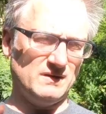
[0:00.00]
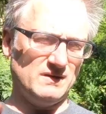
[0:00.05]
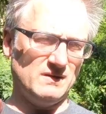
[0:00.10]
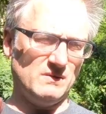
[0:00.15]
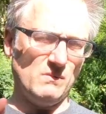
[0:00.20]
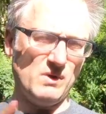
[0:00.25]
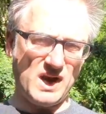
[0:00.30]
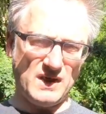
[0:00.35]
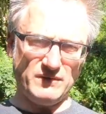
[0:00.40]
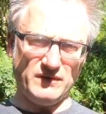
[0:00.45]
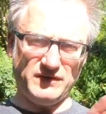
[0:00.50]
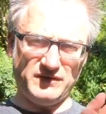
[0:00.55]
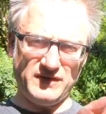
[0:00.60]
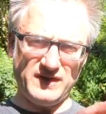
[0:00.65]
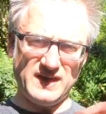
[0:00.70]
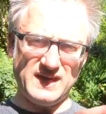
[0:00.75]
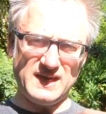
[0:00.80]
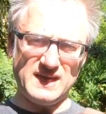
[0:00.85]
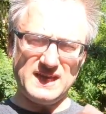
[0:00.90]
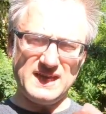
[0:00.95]
One other
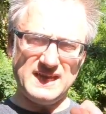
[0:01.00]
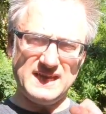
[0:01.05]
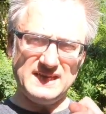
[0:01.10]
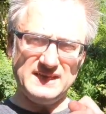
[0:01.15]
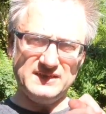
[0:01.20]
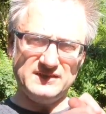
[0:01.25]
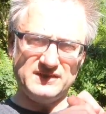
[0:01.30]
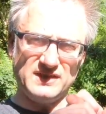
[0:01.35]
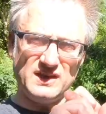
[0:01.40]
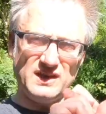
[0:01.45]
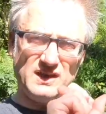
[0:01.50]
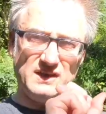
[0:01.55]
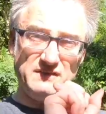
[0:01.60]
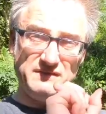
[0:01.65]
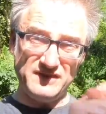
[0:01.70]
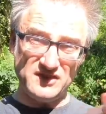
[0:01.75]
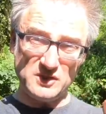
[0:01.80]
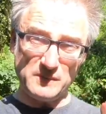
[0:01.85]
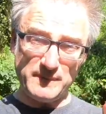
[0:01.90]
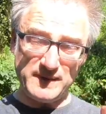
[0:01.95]
thing is
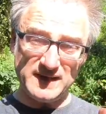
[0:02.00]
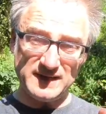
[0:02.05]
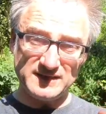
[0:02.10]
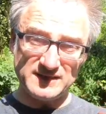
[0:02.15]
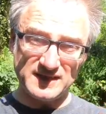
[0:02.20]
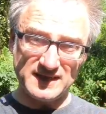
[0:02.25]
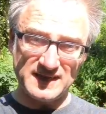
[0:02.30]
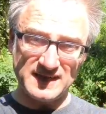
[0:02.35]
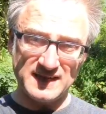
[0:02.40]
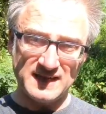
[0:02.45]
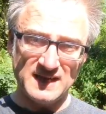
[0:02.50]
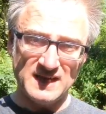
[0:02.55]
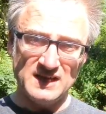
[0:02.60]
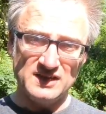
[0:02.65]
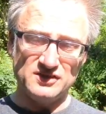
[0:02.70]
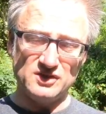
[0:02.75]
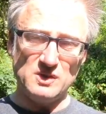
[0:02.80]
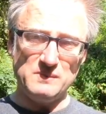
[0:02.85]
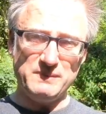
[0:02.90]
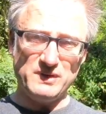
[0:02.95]
visibility.
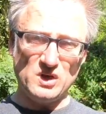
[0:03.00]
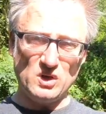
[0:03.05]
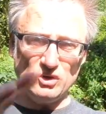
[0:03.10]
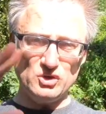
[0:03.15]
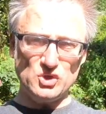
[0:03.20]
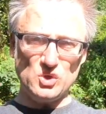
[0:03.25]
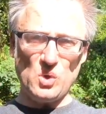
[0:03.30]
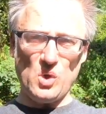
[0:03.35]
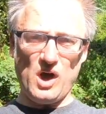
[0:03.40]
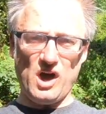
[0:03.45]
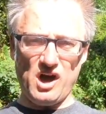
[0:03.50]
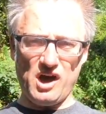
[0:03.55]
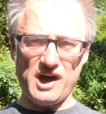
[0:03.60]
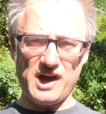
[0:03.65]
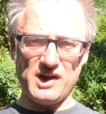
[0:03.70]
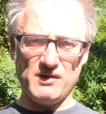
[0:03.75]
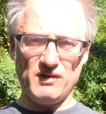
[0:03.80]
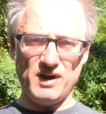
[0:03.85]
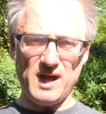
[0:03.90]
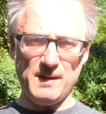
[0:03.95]
So because you're
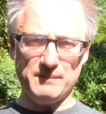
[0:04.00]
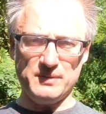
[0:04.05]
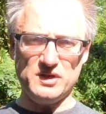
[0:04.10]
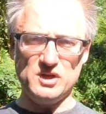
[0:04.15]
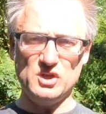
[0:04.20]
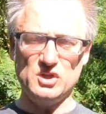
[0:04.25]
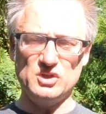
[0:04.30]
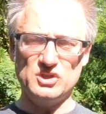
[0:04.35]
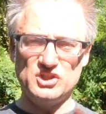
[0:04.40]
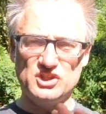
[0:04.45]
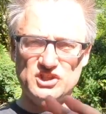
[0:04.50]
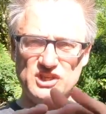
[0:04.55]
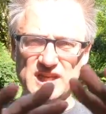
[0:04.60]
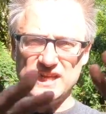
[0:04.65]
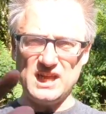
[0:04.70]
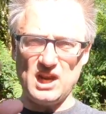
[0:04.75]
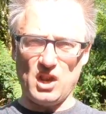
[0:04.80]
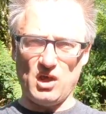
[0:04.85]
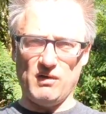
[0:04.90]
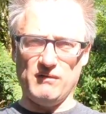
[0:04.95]
higher up, you can
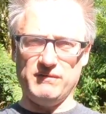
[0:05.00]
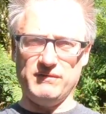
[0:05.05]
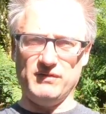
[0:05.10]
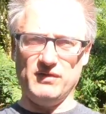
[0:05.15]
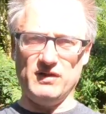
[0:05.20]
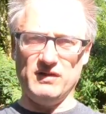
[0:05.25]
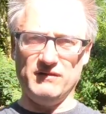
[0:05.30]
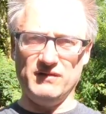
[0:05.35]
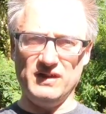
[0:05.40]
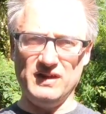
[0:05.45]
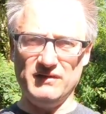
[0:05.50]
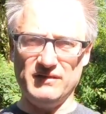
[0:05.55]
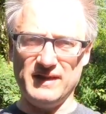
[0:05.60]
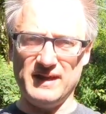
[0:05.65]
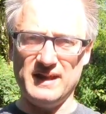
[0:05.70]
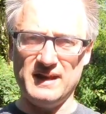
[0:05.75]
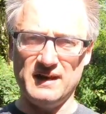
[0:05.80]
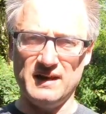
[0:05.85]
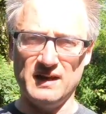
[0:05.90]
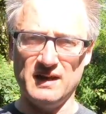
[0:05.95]
see a lot further
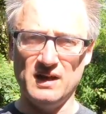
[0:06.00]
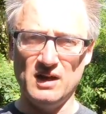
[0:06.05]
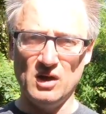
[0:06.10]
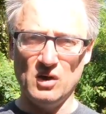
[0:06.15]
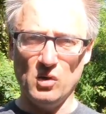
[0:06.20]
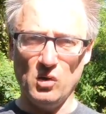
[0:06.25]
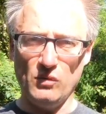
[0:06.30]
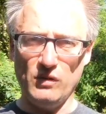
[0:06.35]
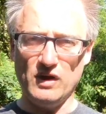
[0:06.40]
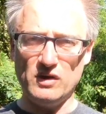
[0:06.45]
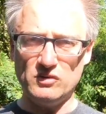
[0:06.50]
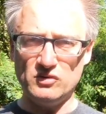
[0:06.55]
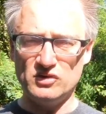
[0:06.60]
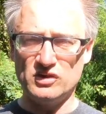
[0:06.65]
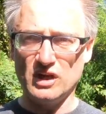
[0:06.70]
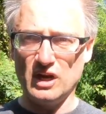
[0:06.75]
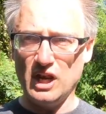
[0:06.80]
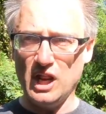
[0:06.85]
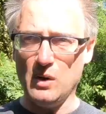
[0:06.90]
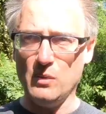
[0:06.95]
than all those
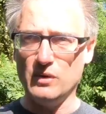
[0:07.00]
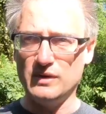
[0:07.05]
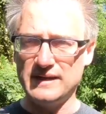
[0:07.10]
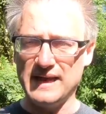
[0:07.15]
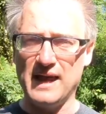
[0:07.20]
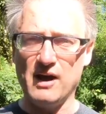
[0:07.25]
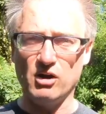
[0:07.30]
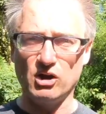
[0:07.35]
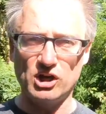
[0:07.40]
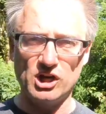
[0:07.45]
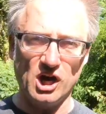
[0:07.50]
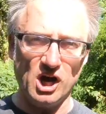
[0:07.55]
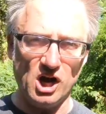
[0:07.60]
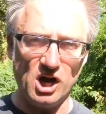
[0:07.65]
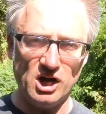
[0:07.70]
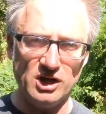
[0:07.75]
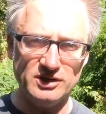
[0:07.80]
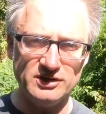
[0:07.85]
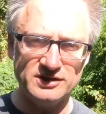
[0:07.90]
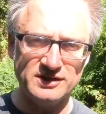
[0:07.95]
lower down
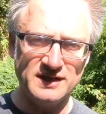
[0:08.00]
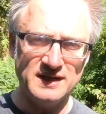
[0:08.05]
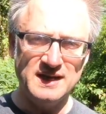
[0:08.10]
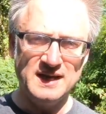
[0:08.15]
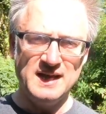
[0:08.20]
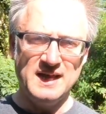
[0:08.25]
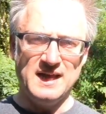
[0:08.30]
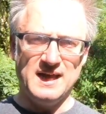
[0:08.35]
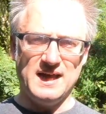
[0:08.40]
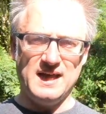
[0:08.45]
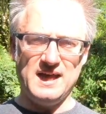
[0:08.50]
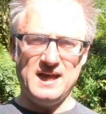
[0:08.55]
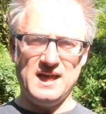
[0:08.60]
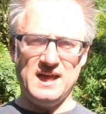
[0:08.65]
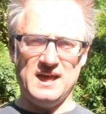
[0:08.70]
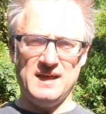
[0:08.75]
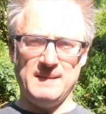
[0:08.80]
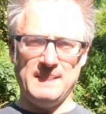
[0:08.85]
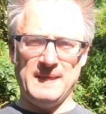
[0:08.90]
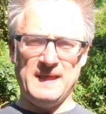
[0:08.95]
cars.
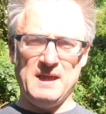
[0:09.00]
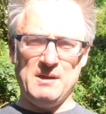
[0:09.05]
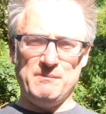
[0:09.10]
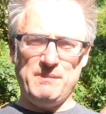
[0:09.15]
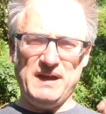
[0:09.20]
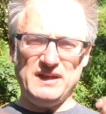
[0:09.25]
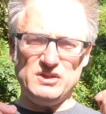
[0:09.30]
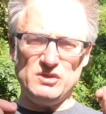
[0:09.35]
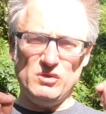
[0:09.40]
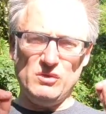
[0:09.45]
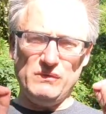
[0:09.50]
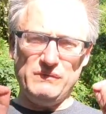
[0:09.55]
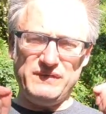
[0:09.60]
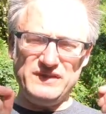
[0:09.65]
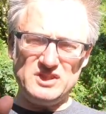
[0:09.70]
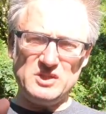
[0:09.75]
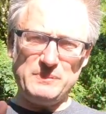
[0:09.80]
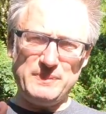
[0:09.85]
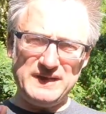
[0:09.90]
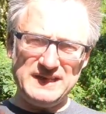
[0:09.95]
But your
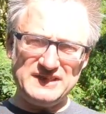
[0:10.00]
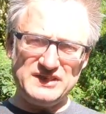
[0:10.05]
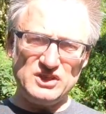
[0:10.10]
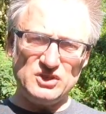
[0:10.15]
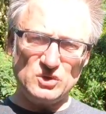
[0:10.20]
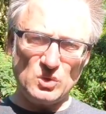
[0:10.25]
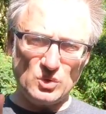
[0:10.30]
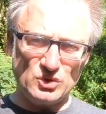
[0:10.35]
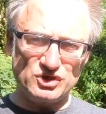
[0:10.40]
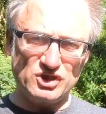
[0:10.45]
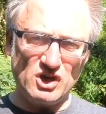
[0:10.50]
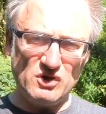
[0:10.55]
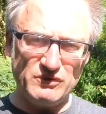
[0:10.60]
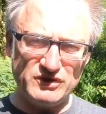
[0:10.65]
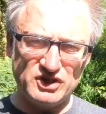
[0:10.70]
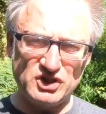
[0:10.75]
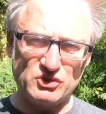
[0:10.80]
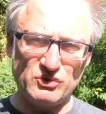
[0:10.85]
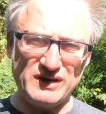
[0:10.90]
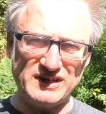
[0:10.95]
visibility is also
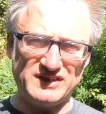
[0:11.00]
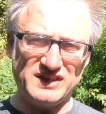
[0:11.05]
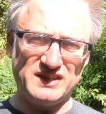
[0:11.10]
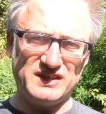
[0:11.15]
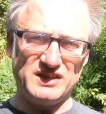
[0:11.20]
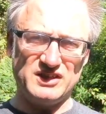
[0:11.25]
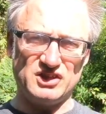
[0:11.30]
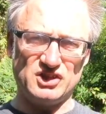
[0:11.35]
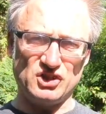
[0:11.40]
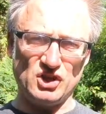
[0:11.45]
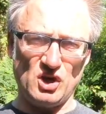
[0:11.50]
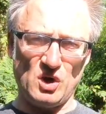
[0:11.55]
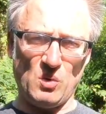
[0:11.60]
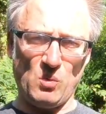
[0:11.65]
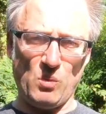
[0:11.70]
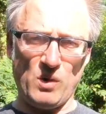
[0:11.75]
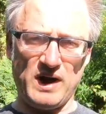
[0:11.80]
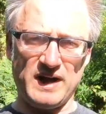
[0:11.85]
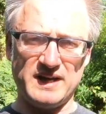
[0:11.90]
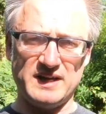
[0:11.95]
restricted in
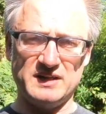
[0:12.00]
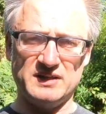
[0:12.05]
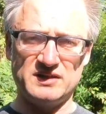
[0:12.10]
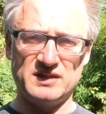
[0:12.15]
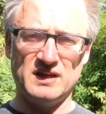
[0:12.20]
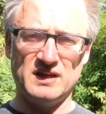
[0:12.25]
certain ways.